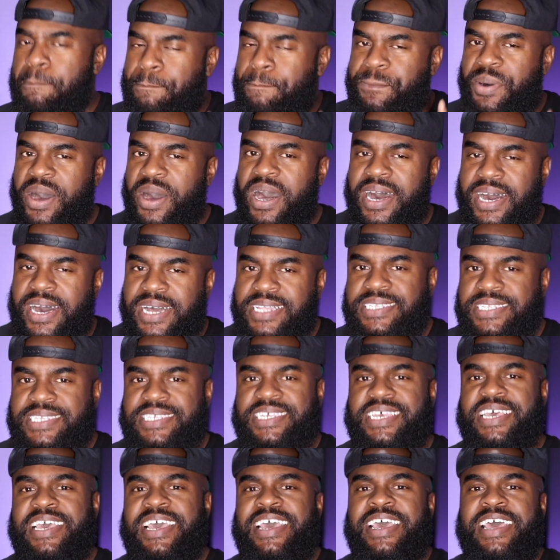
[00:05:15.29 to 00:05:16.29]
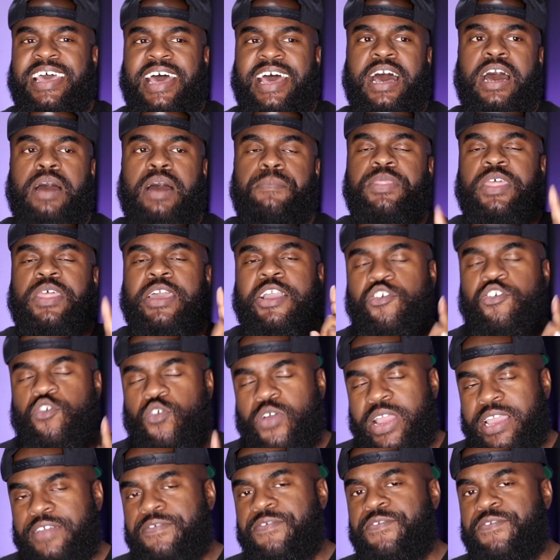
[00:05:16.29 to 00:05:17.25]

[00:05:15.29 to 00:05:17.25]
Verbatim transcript: but um, the great